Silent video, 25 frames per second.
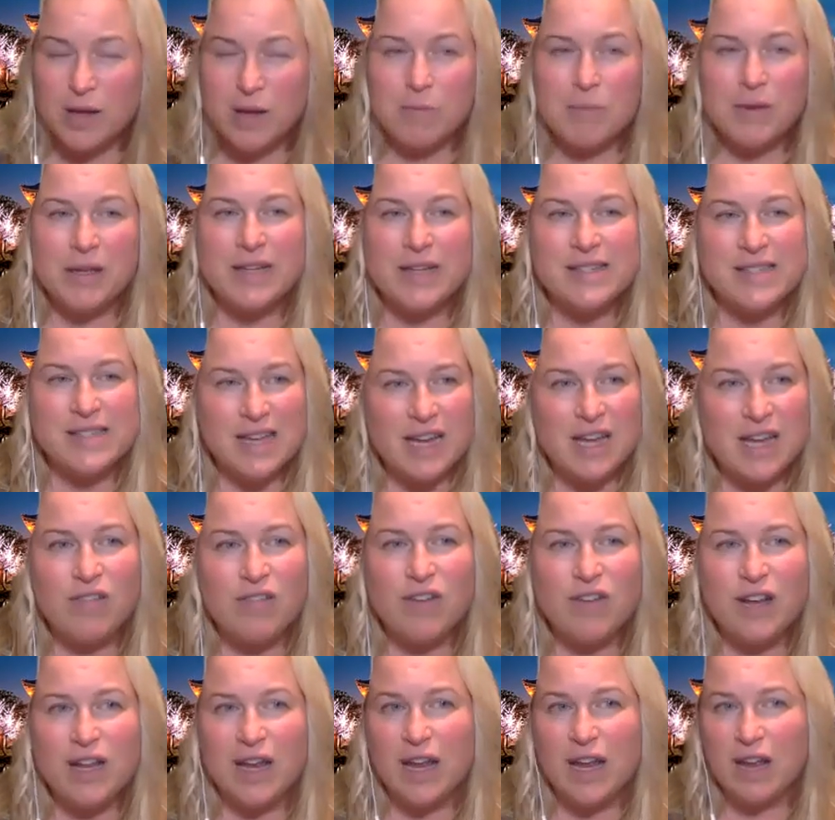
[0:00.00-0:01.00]
Because
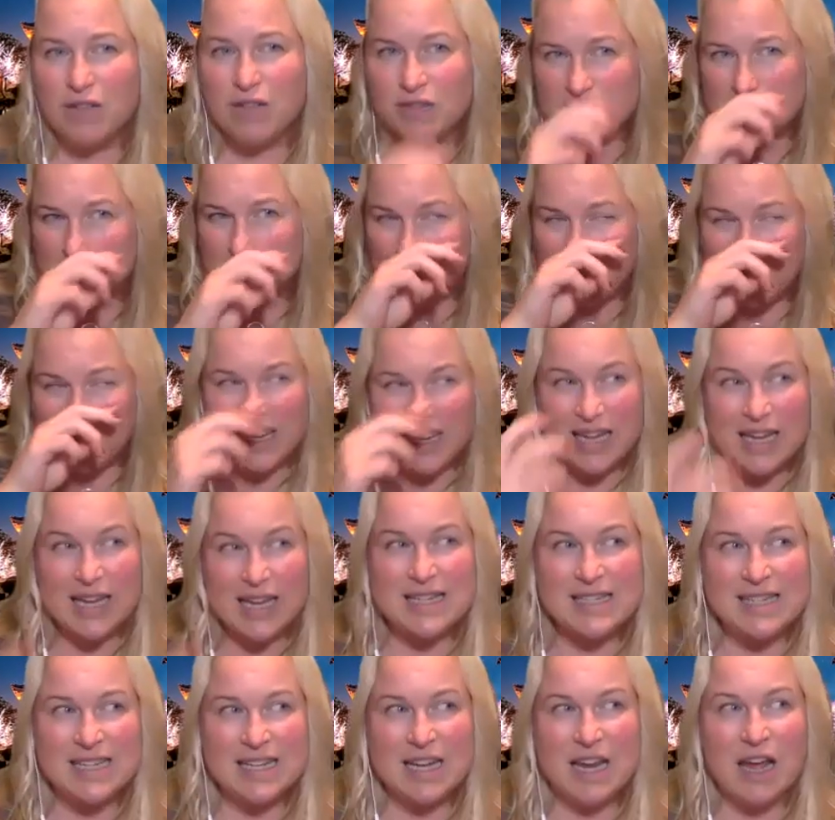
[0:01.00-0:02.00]
even if somebody
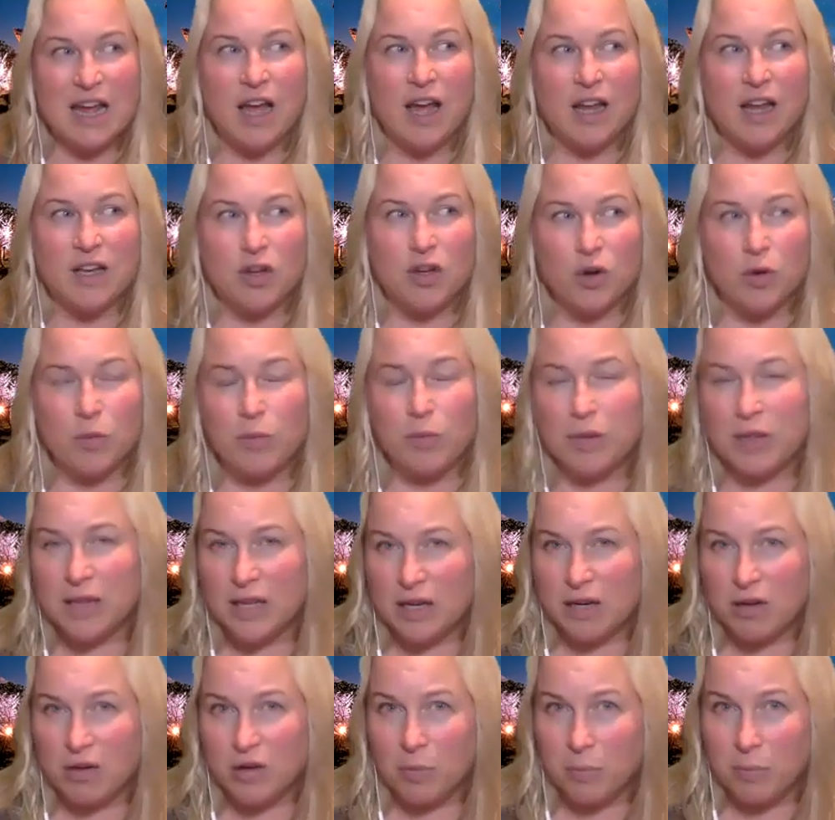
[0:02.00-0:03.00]
isn't on your
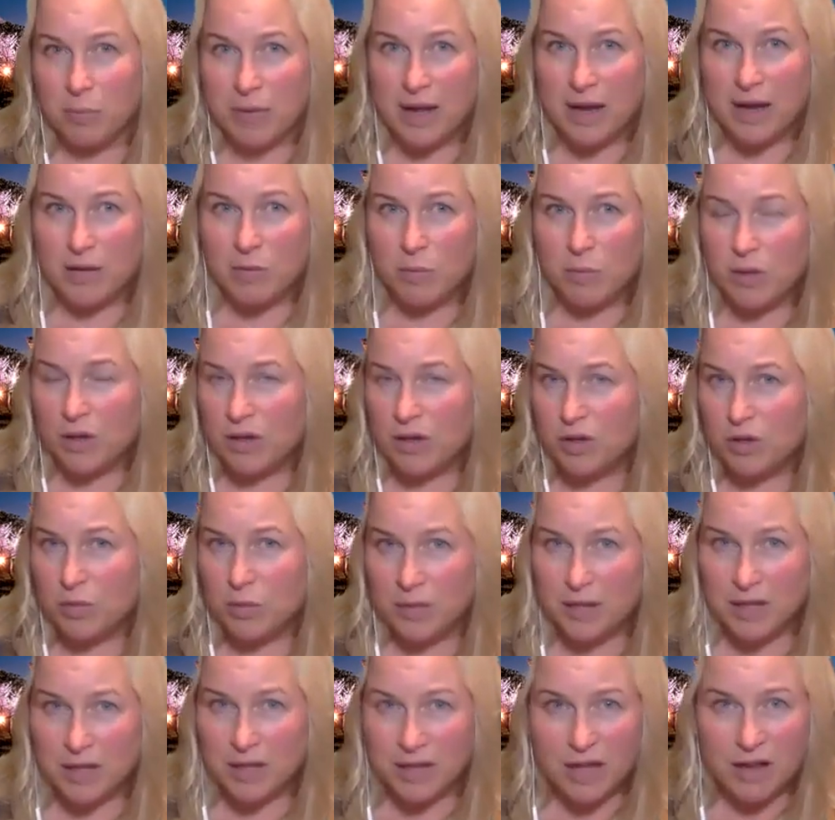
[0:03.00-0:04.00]
political bent, whether you
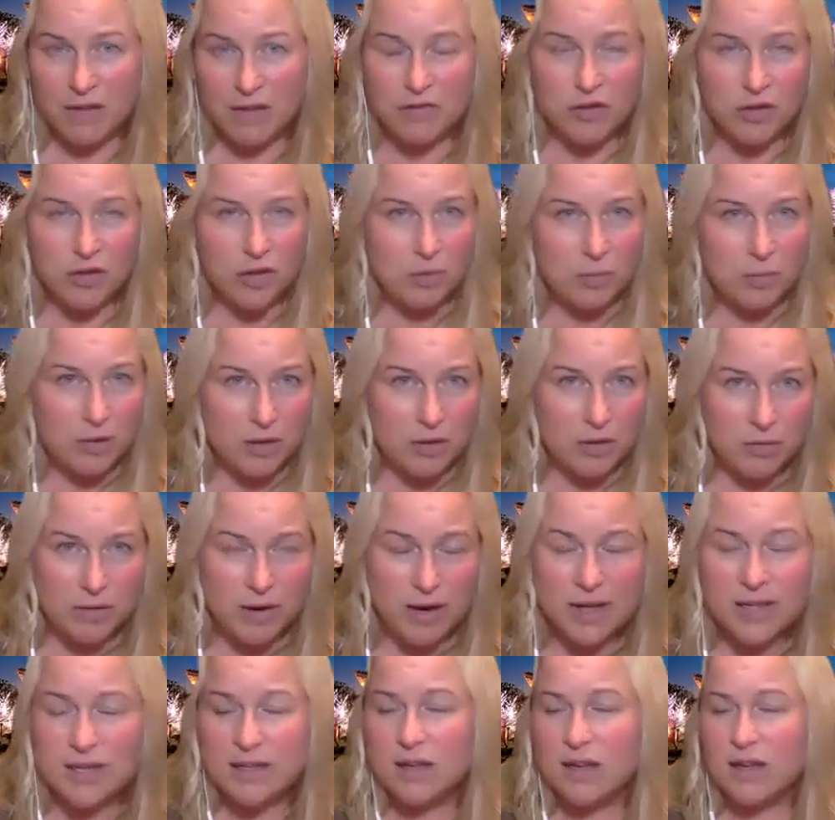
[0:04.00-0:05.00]
be a left or you be a
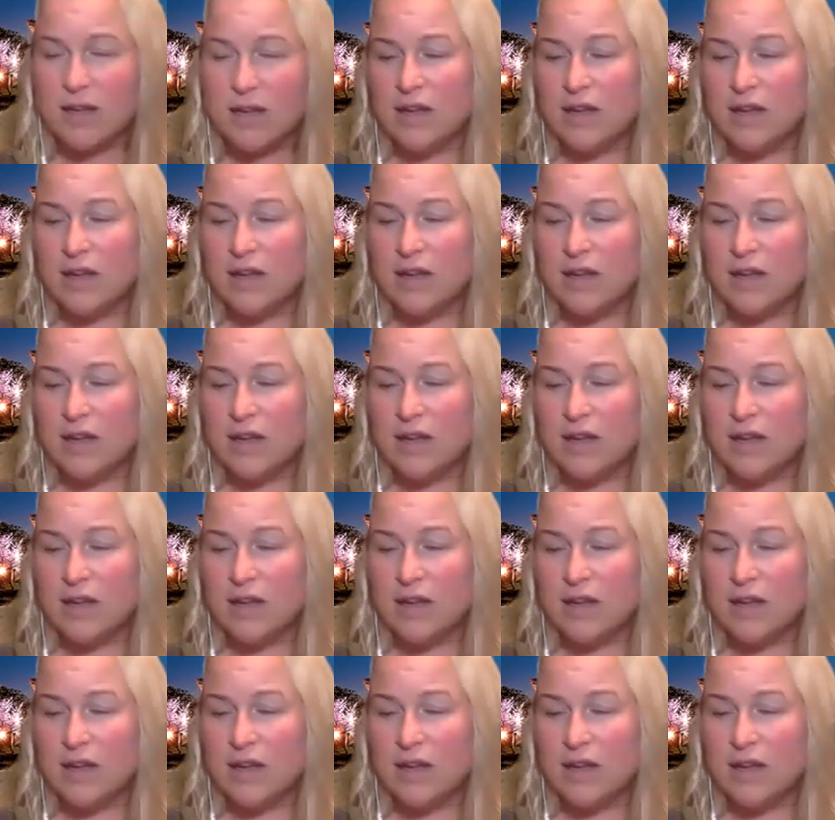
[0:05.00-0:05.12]
right,